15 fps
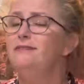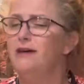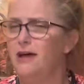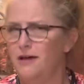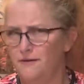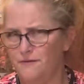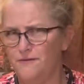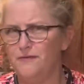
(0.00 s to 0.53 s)

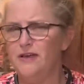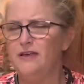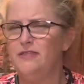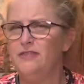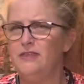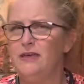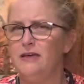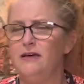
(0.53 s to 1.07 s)
of
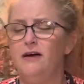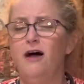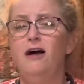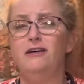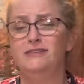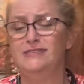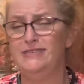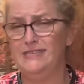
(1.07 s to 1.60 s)
the
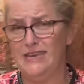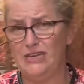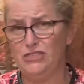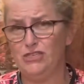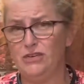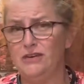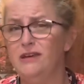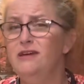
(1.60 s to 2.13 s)

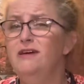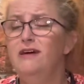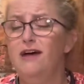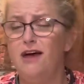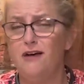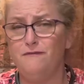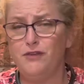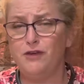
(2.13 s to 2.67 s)
oxidation
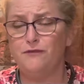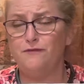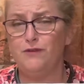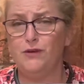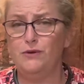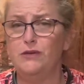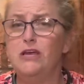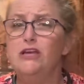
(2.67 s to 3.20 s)
of your
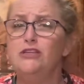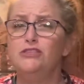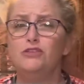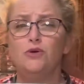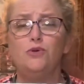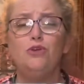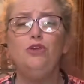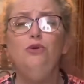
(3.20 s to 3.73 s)
food.
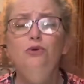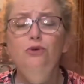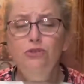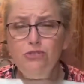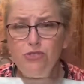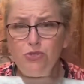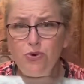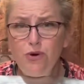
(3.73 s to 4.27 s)
So you can
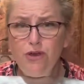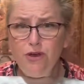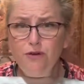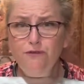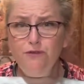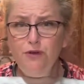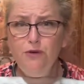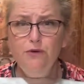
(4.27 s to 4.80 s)
store your
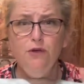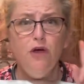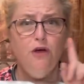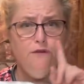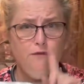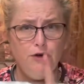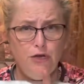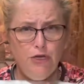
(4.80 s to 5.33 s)
food
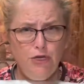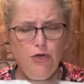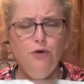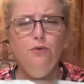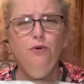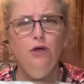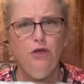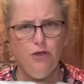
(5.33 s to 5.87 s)
for
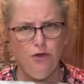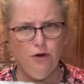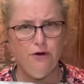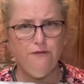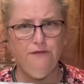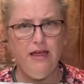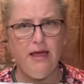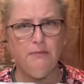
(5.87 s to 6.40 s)
you, your
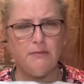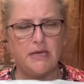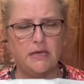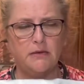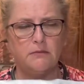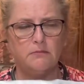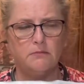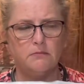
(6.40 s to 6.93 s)

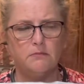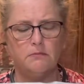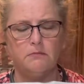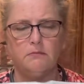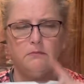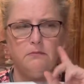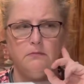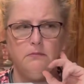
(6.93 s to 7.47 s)
family,
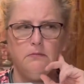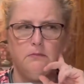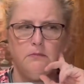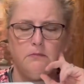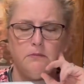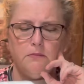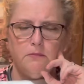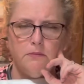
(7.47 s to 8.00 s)

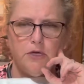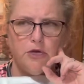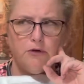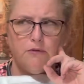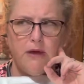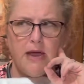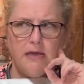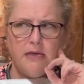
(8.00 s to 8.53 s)
your
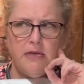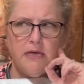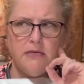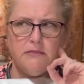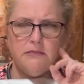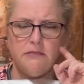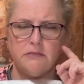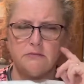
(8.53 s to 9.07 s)

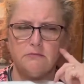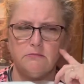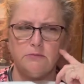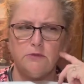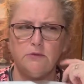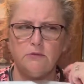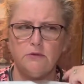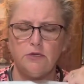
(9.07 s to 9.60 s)
grandkids,
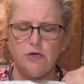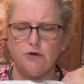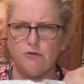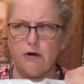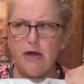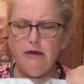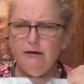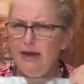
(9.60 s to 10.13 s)
your
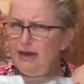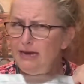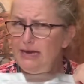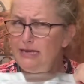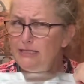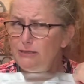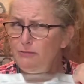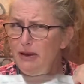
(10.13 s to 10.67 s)

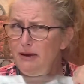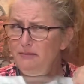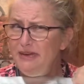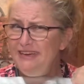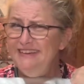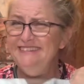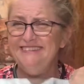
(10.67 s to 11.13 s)
great-grandkids maybe,